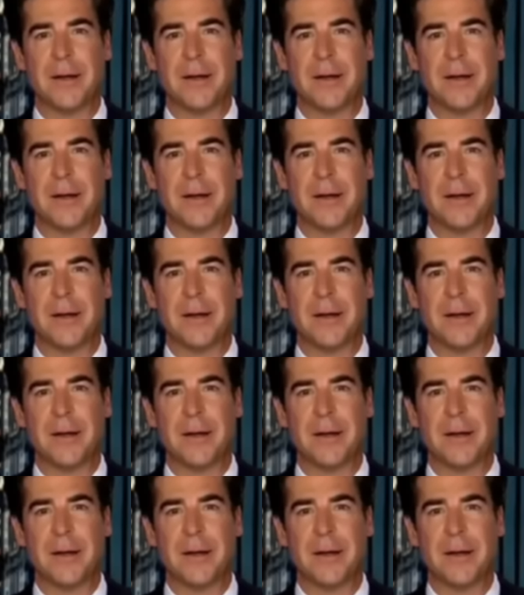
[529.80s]

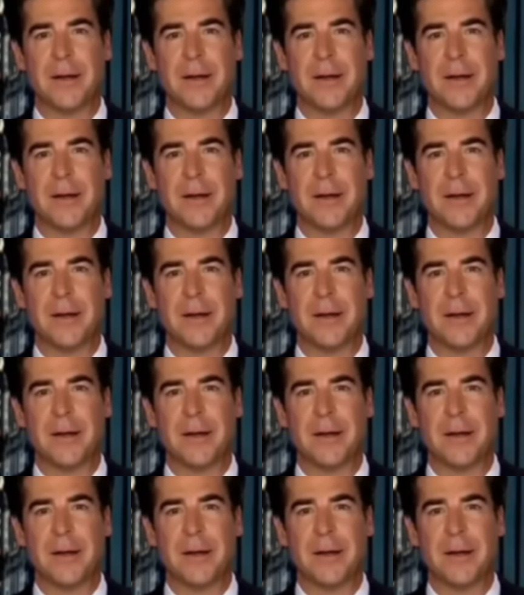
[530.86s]

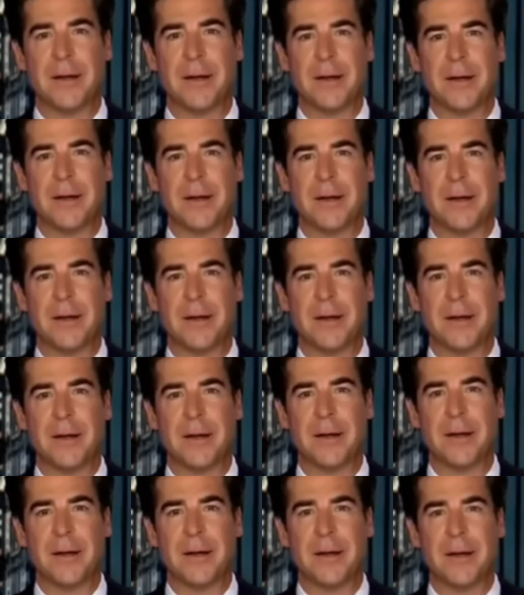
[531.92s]

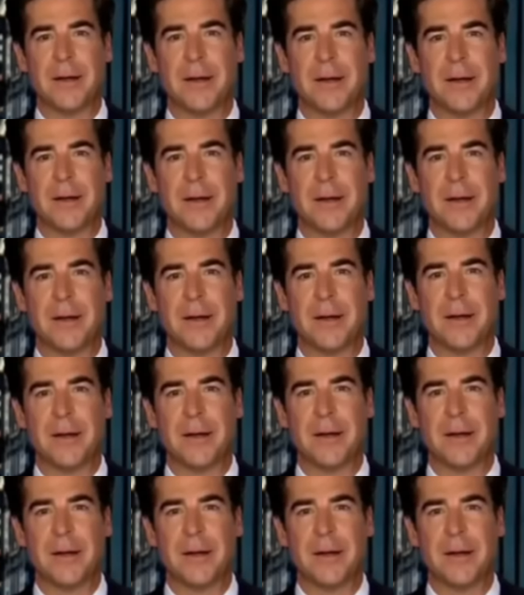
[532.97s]

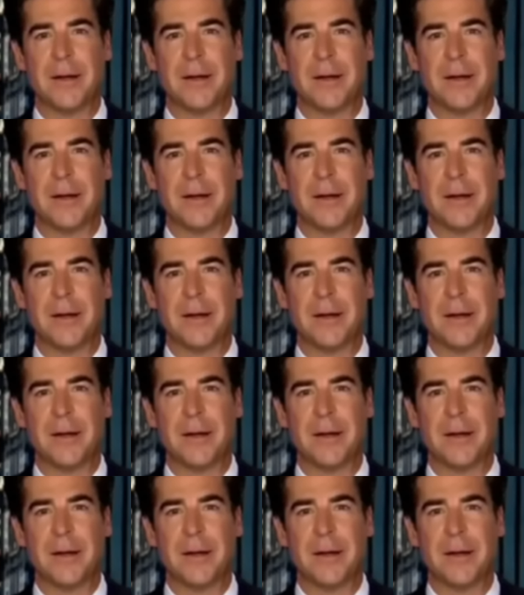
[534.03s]

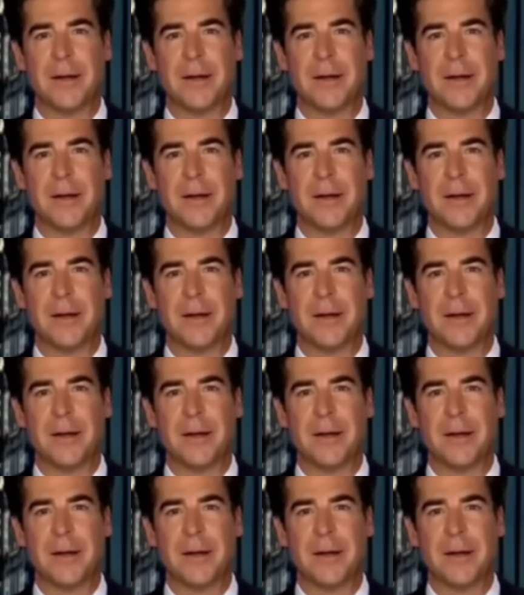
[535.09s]
No words are spoken by the person on screen.